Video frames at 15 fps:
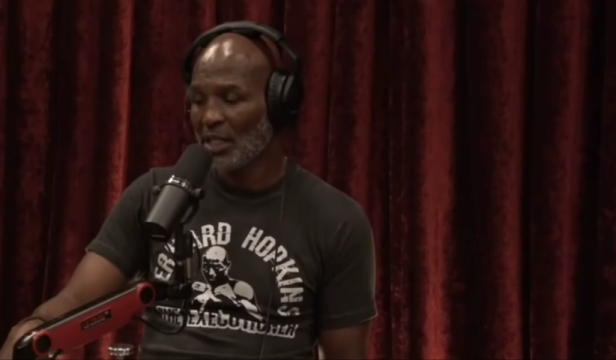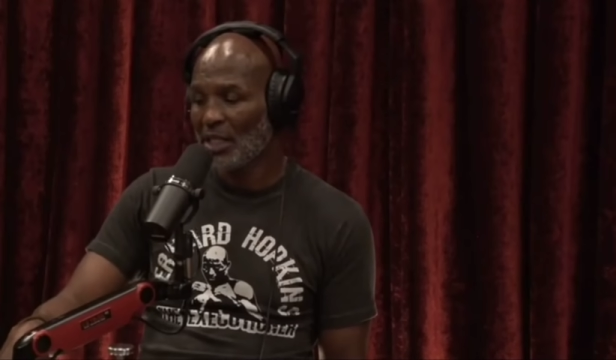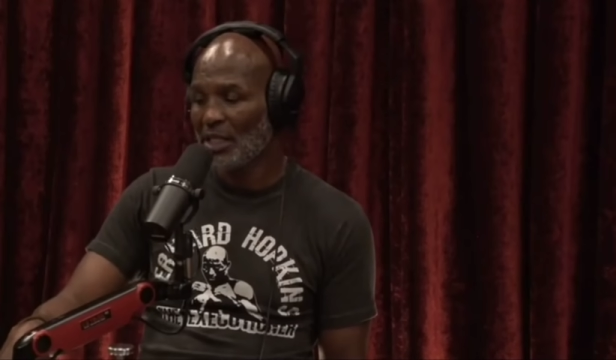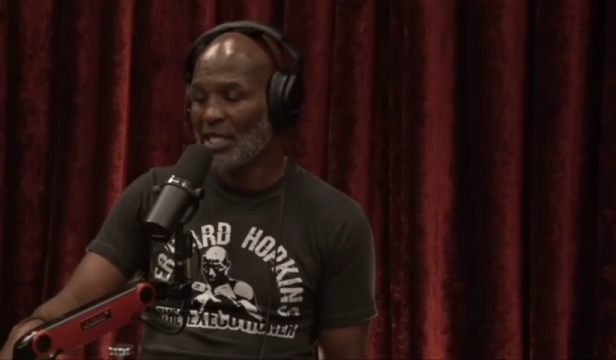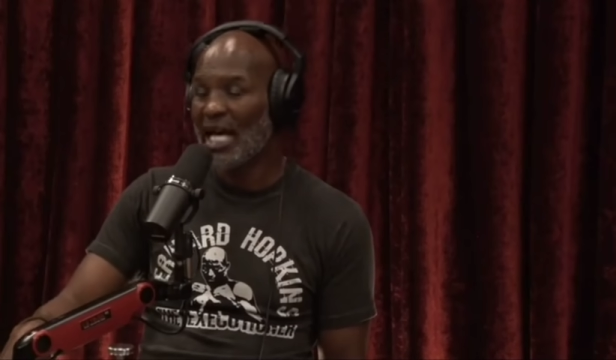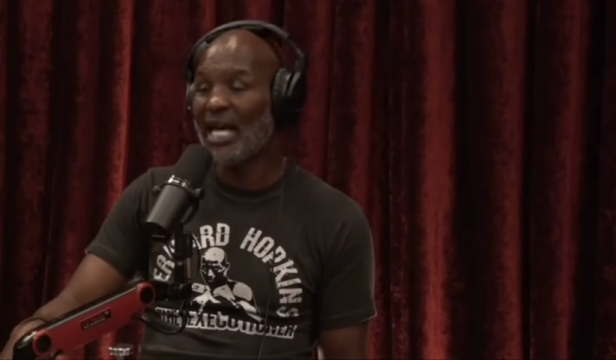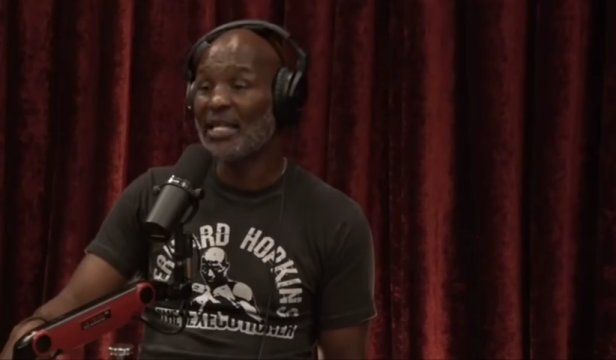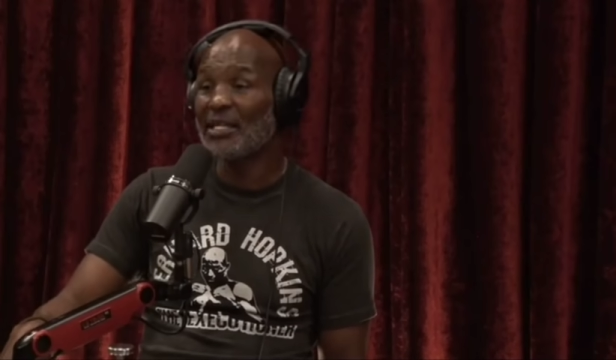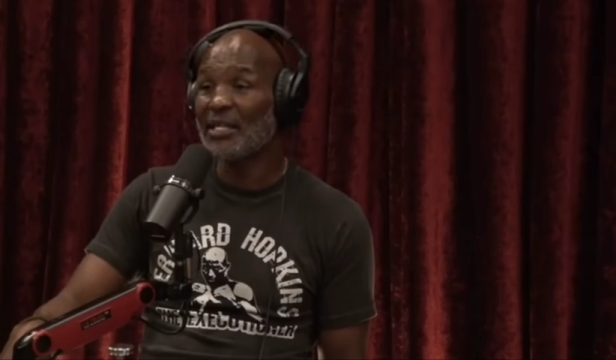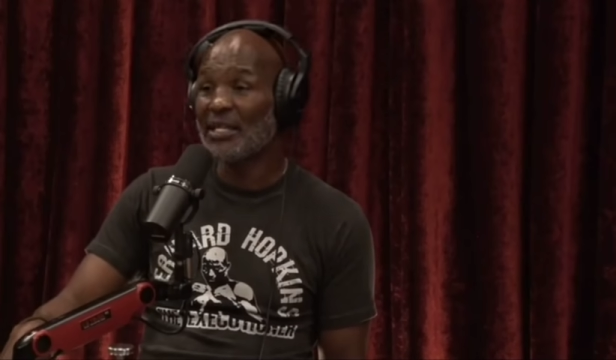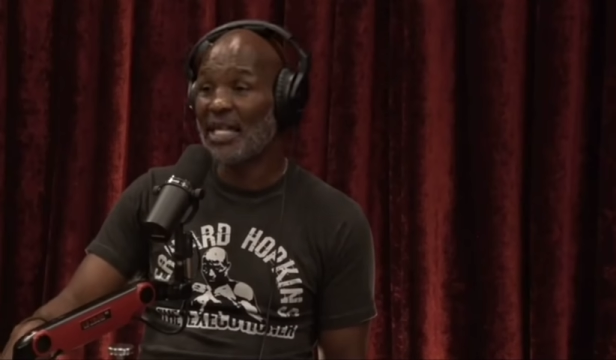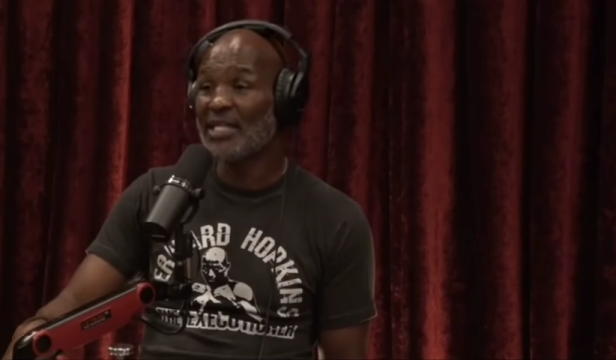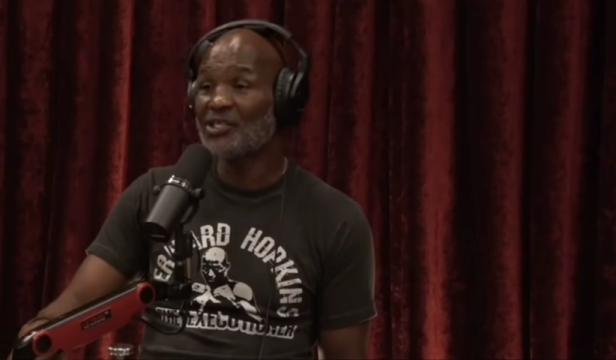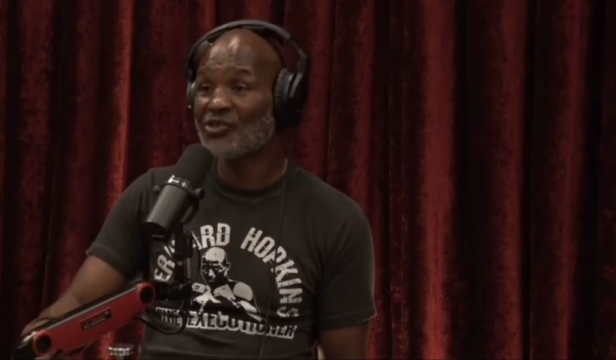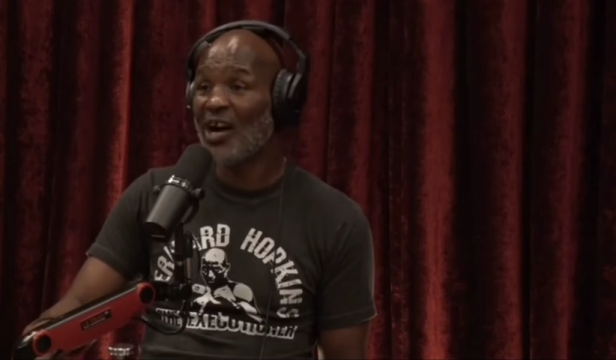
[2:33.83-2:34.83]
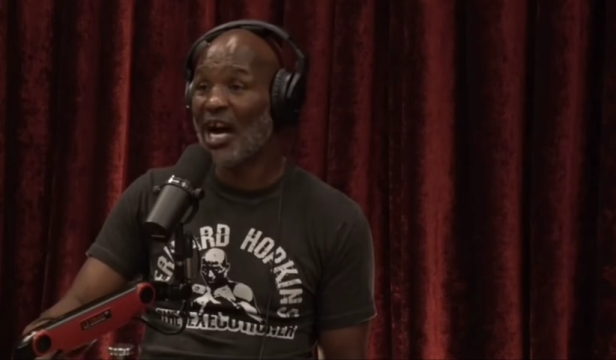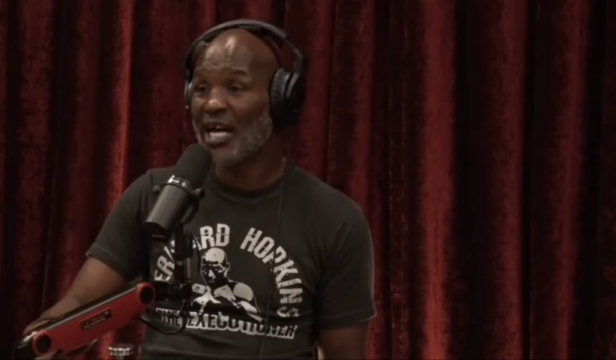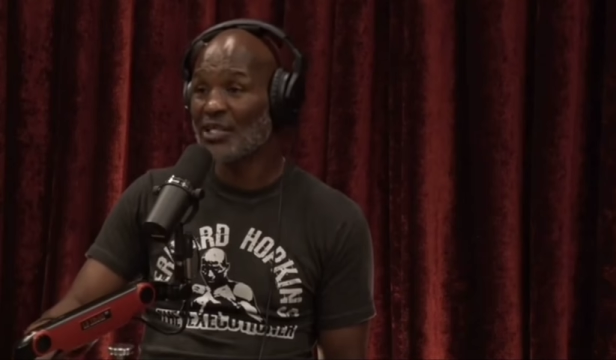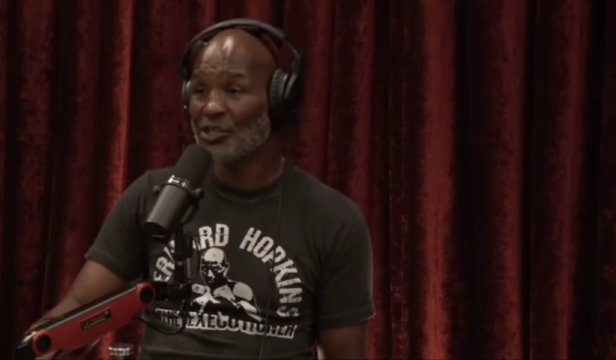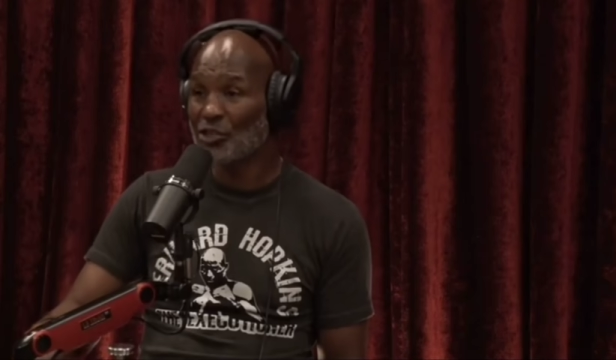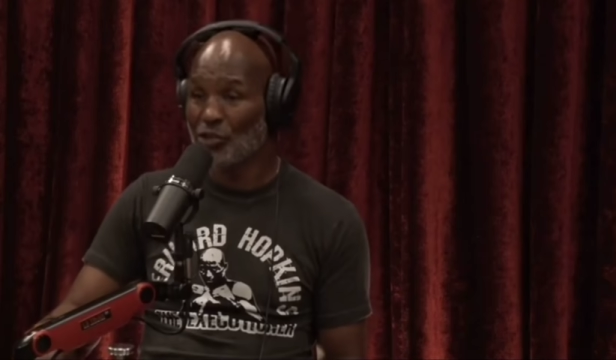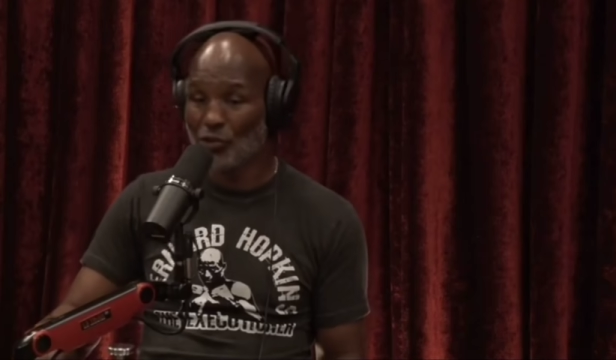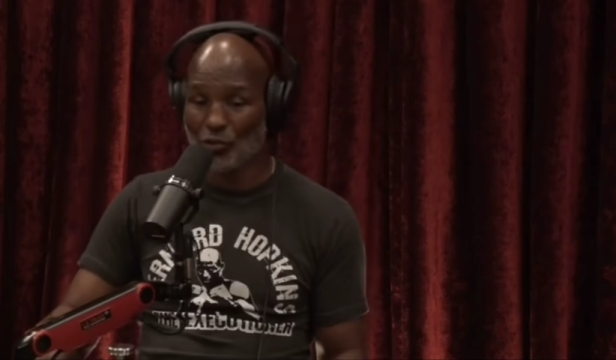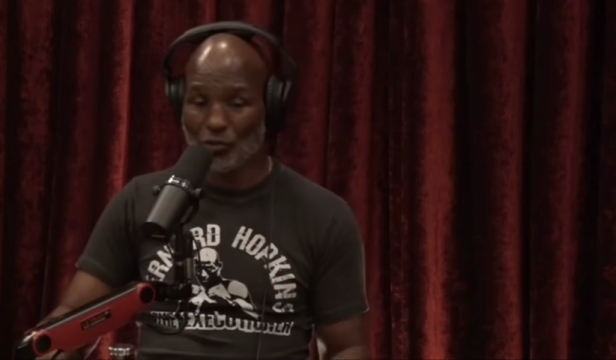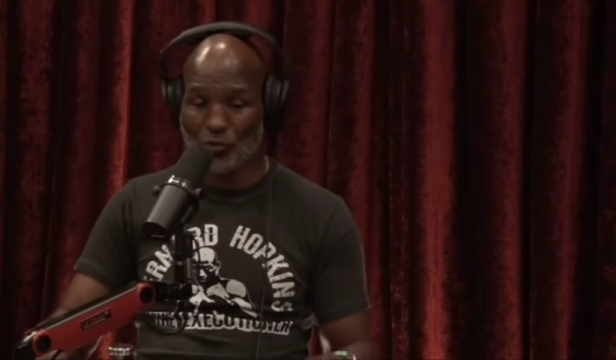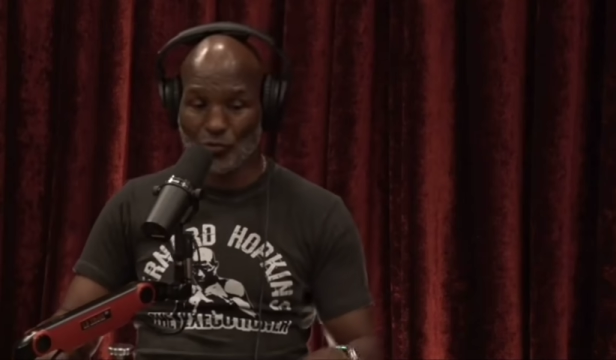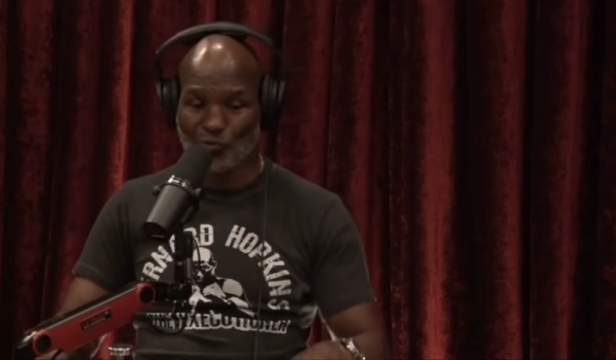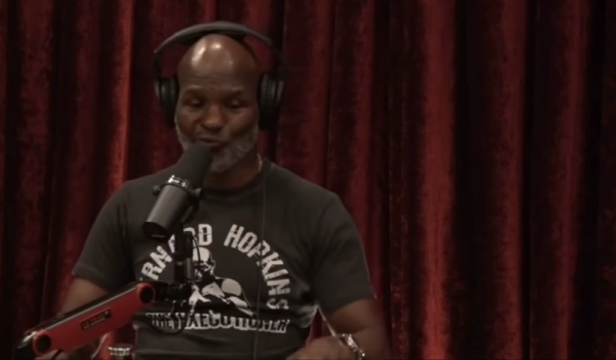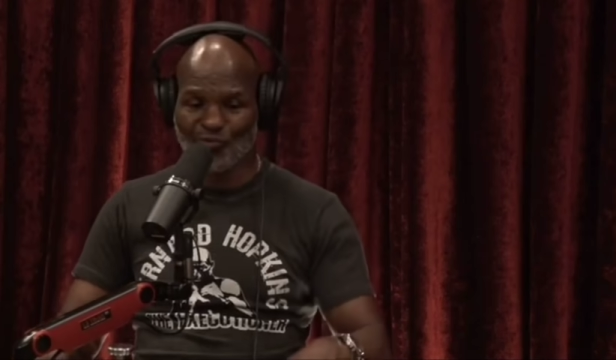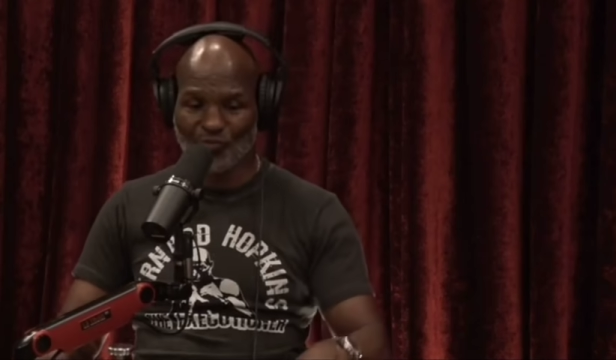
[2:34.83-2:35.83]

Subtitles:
that they trying to